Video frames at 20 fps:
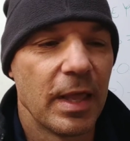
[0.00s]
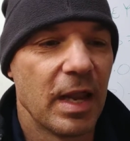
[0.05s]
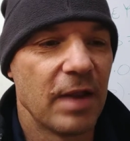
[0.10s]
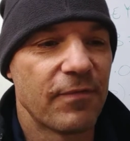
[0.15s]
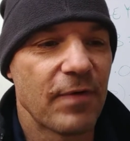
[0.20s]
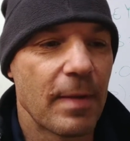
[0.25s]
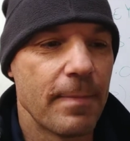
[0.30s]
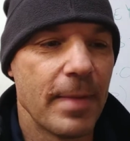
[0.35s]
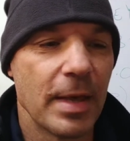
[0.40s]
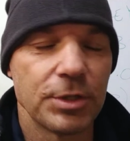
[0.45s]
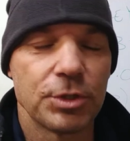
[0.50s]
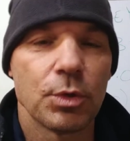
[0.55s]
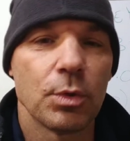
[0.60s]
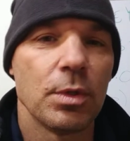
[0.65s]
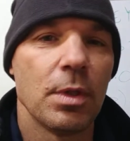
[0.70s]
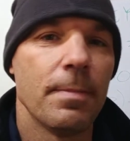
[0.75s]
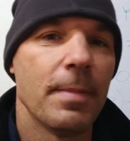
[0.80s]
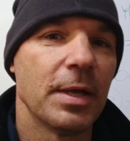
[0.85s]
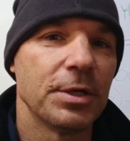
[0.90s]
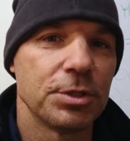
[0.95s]
And if I measure
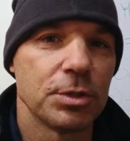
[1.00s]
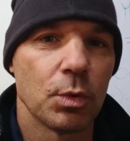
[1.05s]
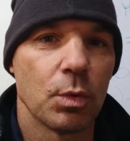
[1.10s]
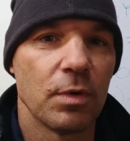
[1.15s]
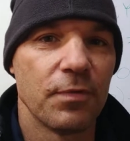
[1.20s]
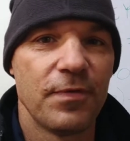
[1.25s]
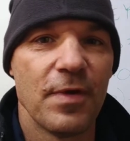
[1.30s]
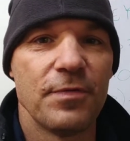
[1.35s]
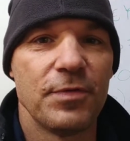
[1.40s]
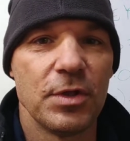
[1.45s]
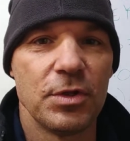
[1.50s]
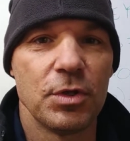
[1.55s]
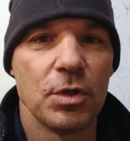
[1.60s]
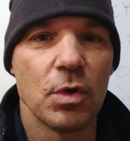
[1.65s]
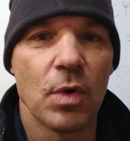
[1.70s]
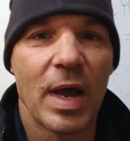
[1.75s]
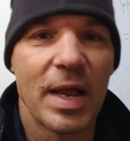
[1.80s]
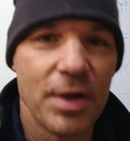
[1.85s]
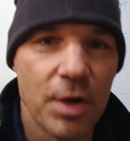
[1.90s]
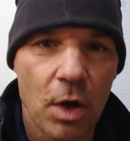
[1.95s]
one that measures a
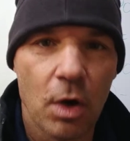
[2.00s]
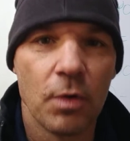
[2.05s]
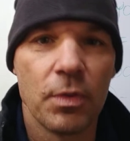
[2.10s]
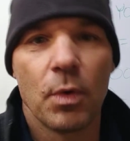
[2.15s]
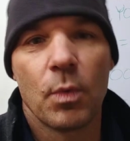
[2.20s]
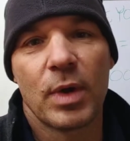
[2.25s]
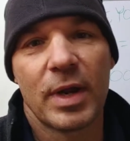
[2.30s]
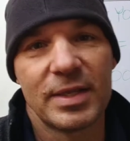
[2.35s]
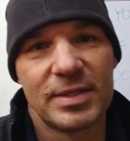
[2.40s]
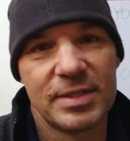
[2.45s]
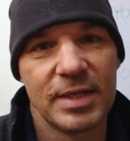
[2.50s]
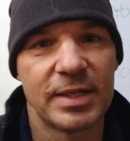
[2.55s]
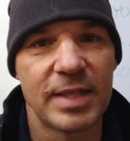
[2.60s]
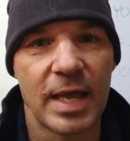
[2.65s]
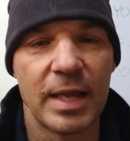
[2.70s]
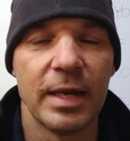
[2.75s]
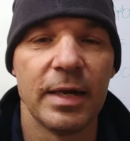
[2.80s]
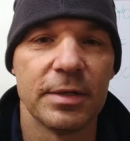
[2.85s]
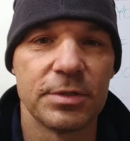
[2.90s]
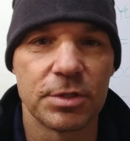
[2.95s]
152, I know that when I stick
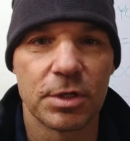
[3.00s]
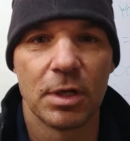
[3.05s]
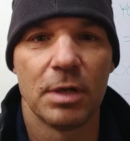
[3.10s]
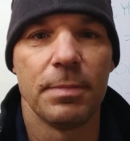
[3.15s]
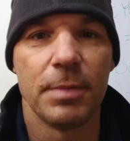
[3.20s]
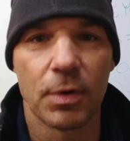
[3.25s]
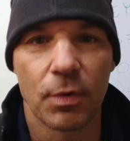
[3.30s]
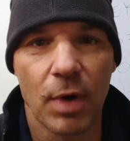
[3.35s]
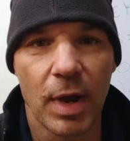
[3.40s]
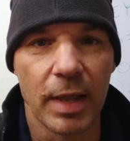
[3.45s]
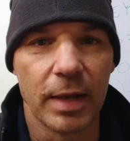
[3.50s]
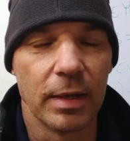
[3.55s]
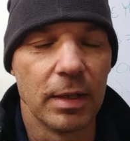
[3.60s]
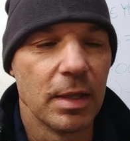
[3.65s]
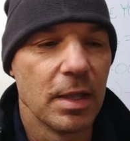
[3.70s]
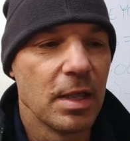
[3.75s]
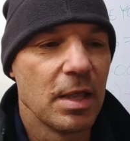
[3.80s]
that in, it's going to be right.